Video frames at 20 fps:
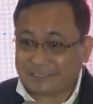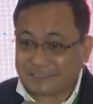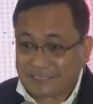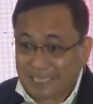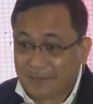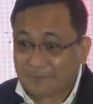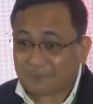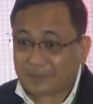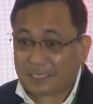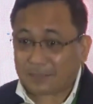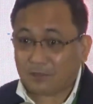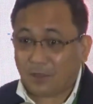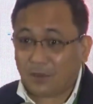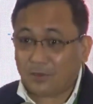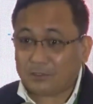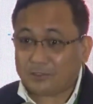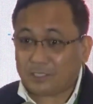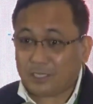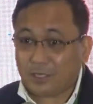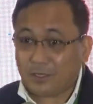The same
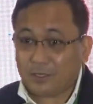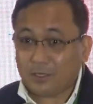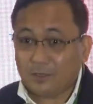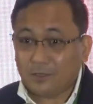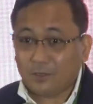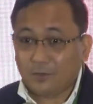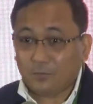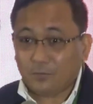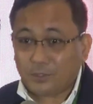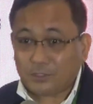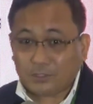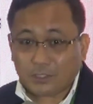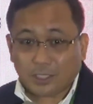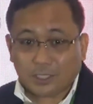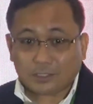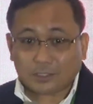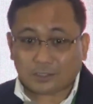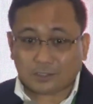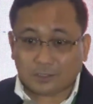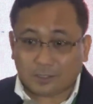technology, we
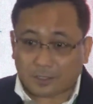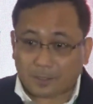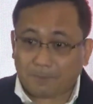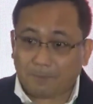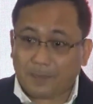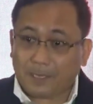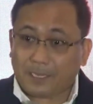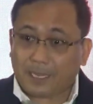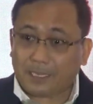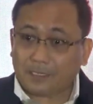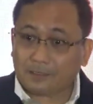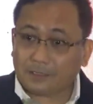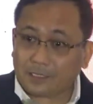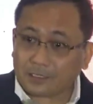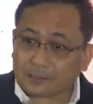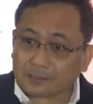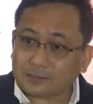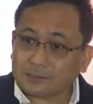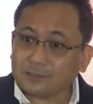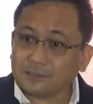just replicate
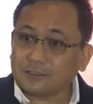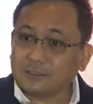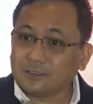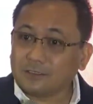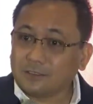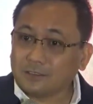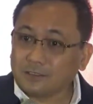this